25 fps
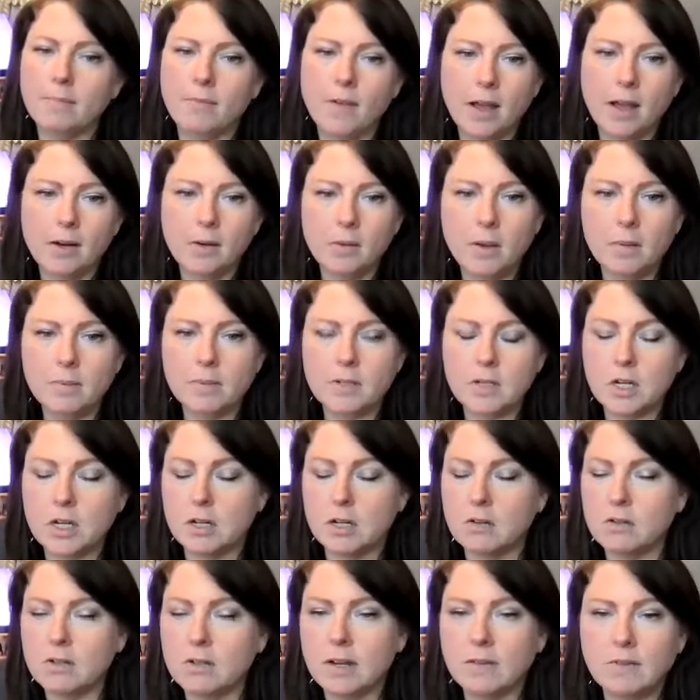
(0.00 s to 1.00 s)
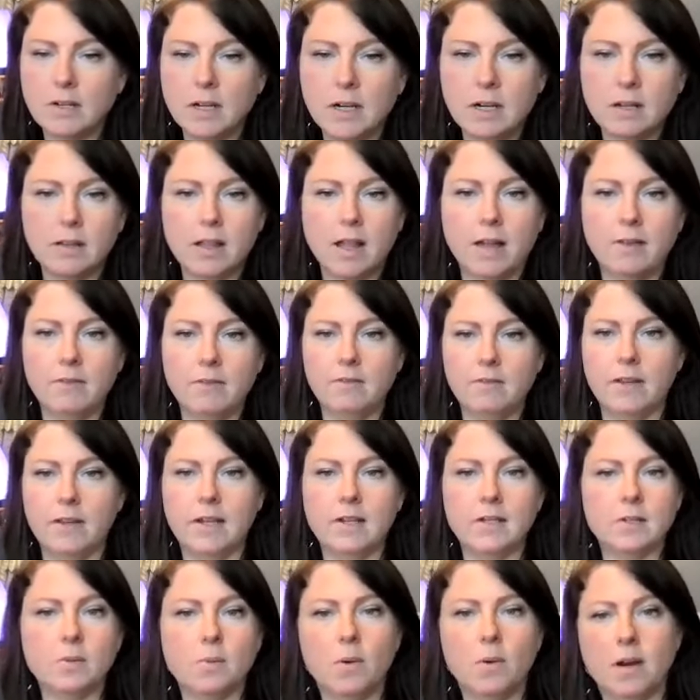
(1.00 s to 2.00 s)
Follow up's huge. I've done a lot of
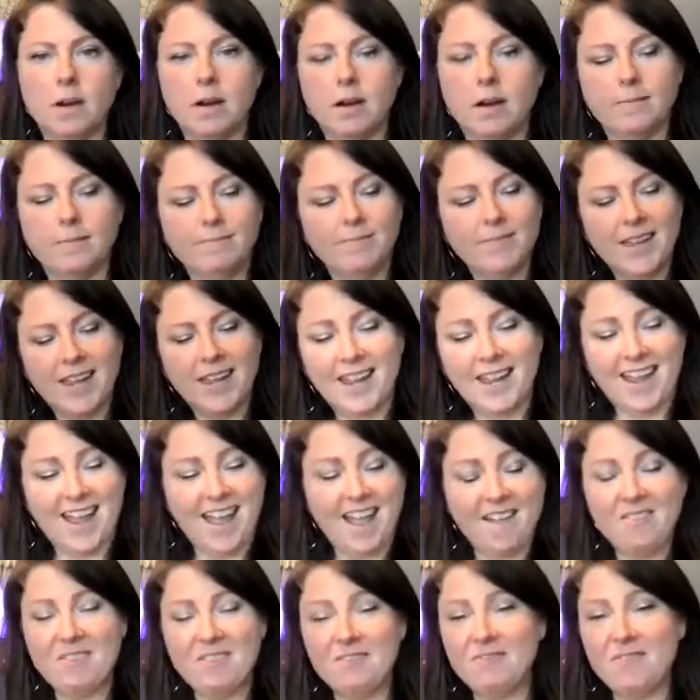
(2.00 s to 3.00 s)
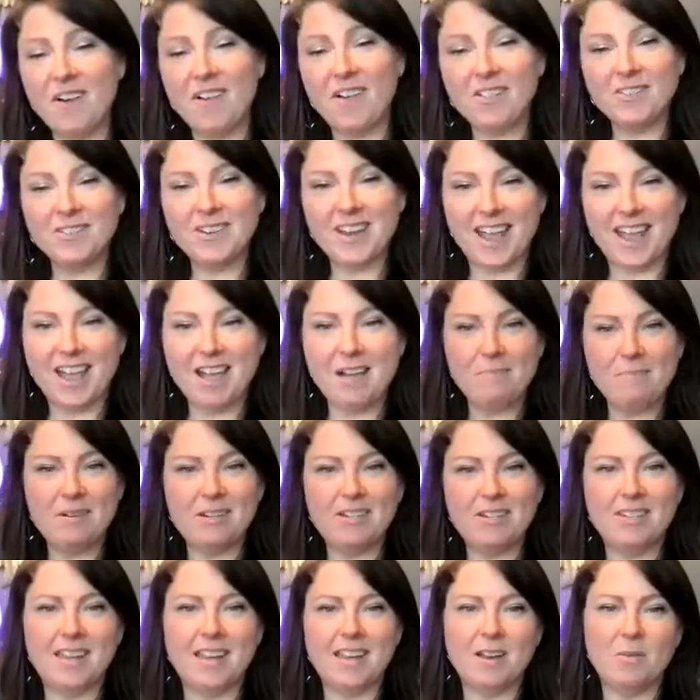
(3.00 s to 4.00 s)
events where I haven't followed up.
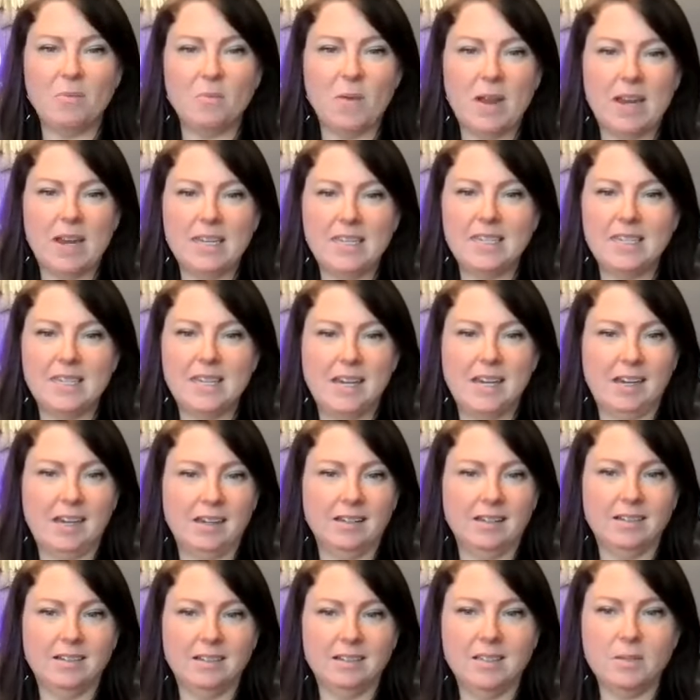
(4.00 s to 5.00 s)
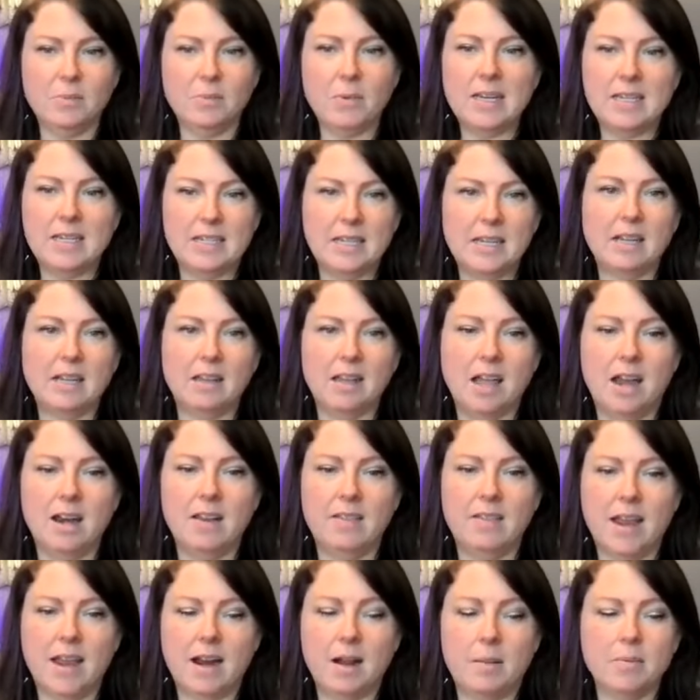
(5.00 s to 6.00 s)
It's like wasting. It's wasting a lot of
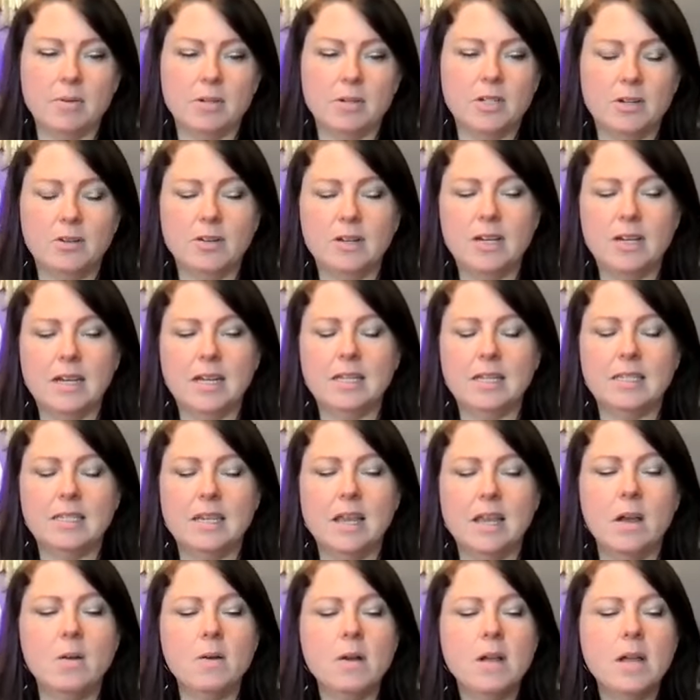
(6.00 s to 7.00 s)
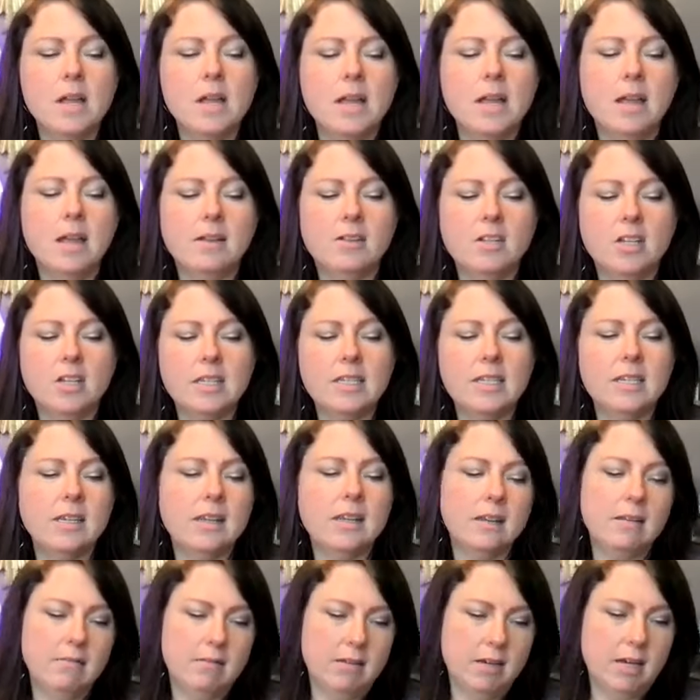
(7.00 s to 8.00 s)
that opportunity. So just,
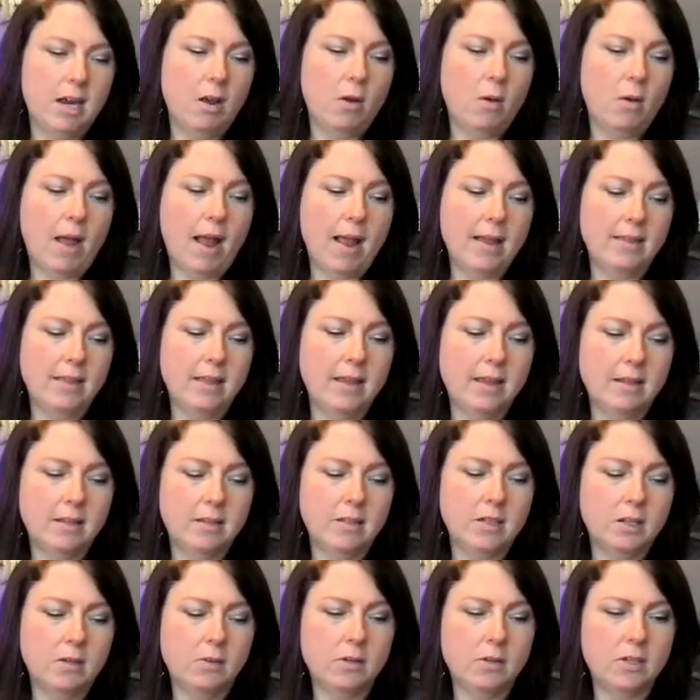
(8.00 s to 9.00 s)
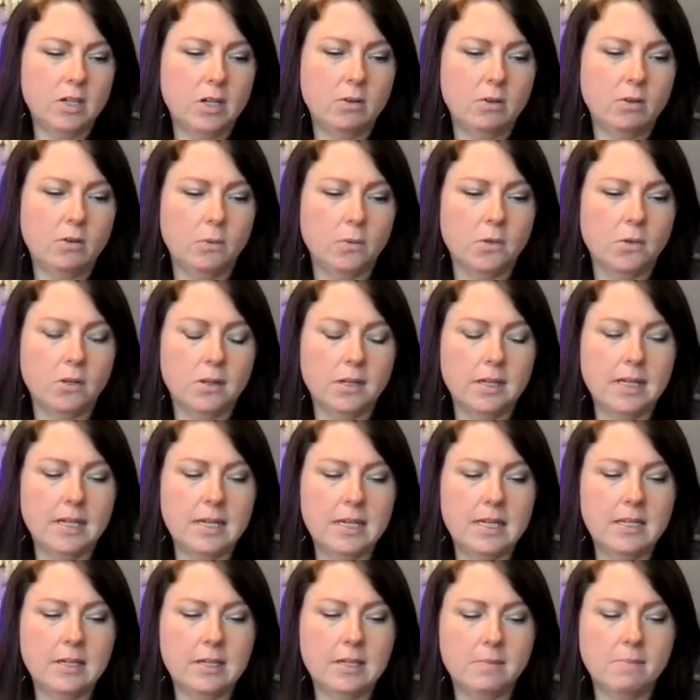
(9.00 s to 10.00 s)
you know, I think too, a general rule
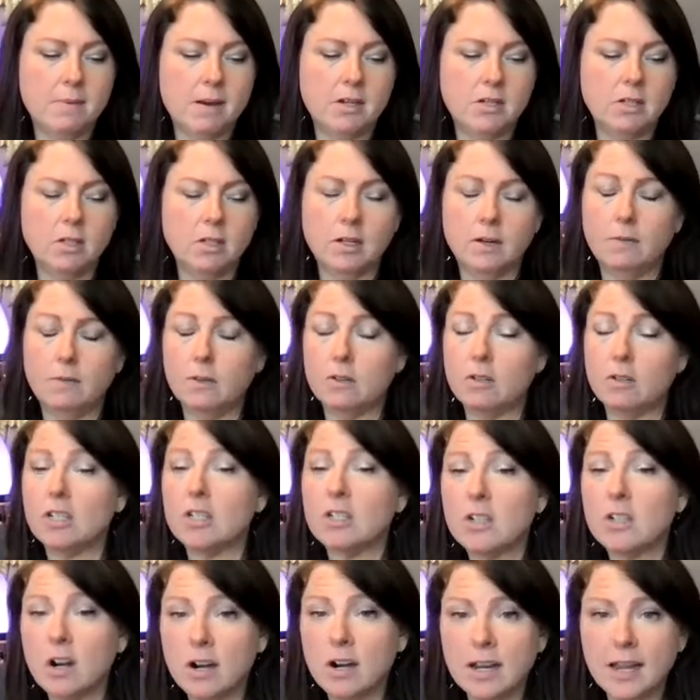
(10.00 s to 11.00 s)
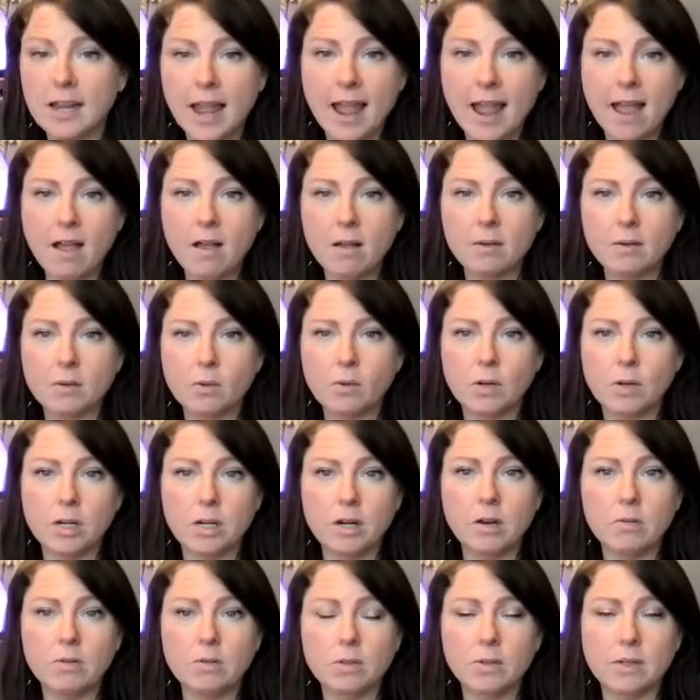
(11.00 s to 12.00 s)
is, especially if you're just starting out or you
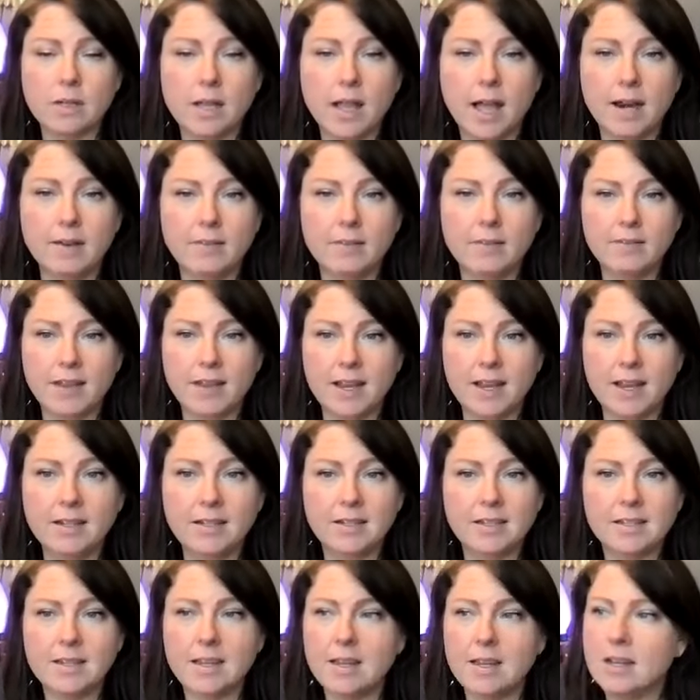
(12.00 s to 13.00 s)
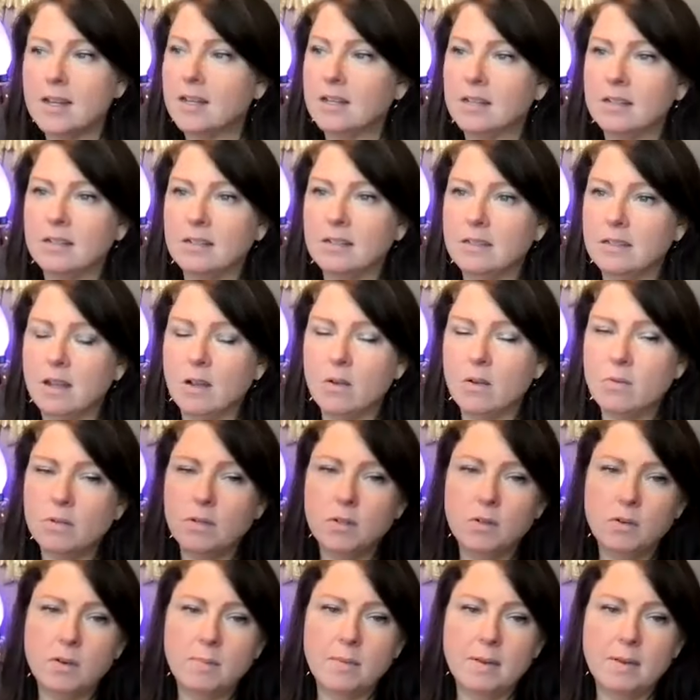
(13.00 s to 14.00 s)
don't do a lot of events, don't
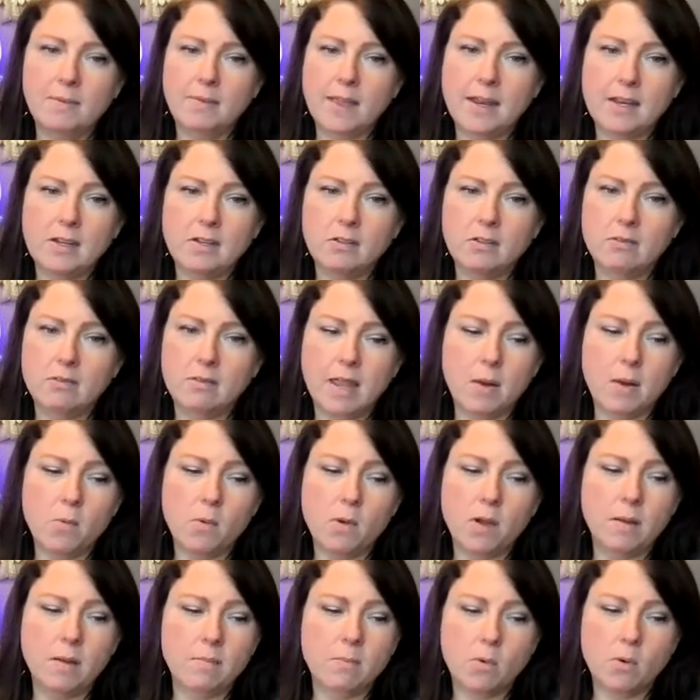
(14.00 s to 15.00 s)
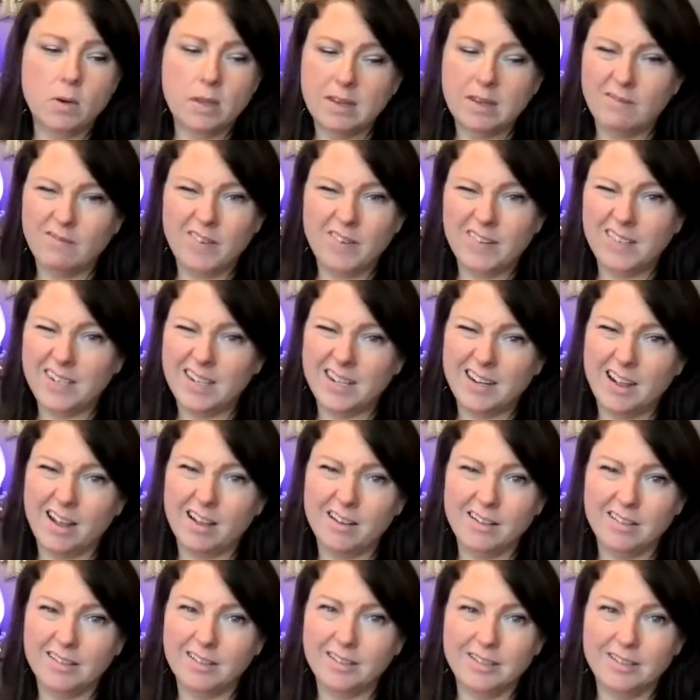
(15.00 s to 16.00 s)
do them if they want more than
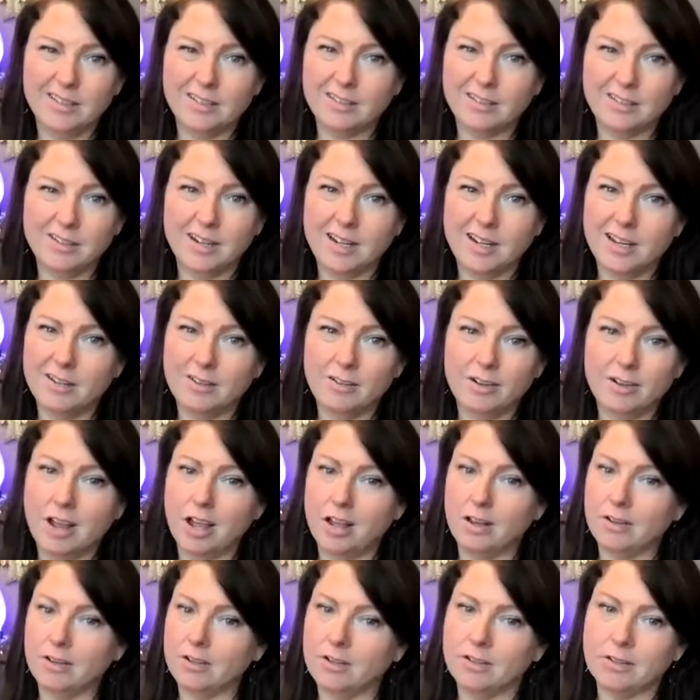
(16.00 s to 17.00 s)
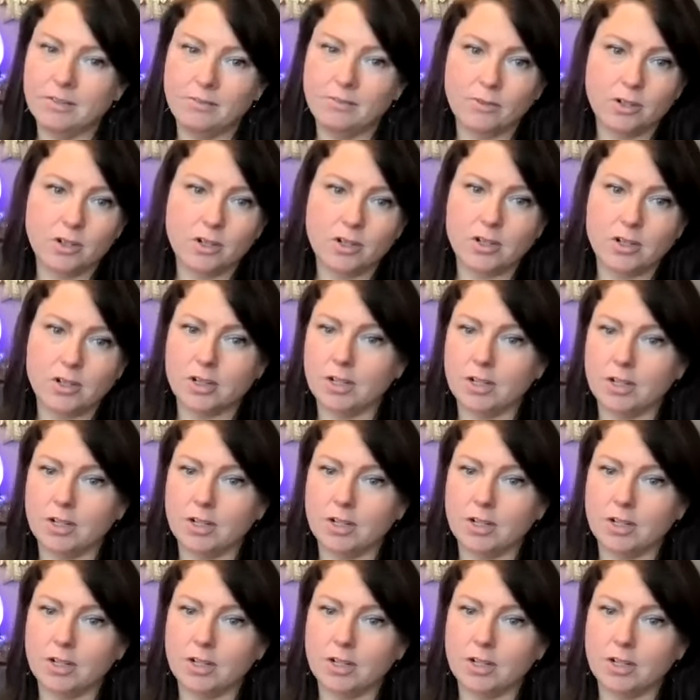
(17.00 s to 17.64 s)
$50 or $100 for sure.